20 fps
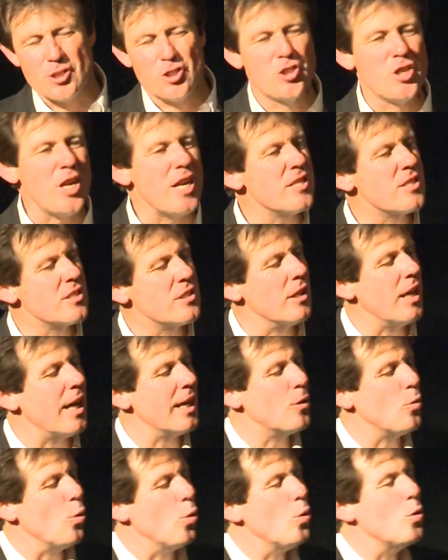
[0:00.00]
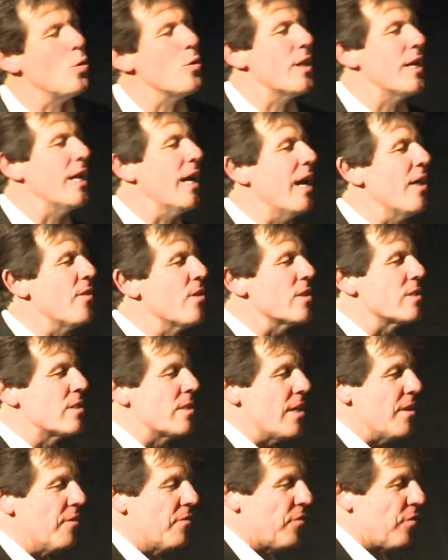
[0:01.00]
Just like all the others,
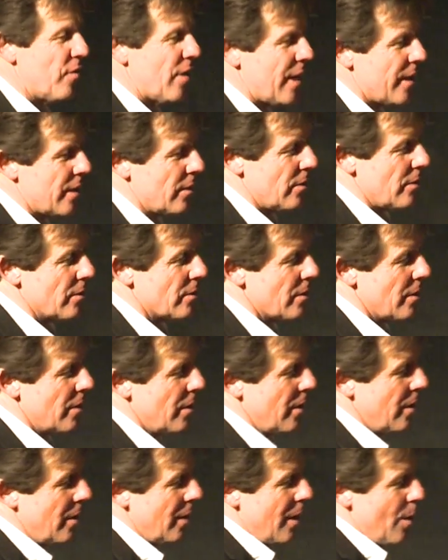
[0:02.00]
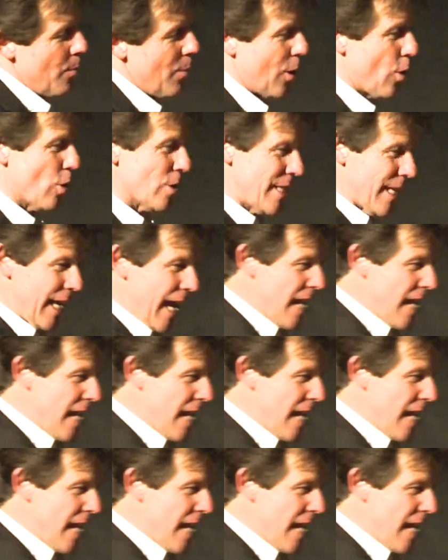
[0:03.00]
he failed. Because the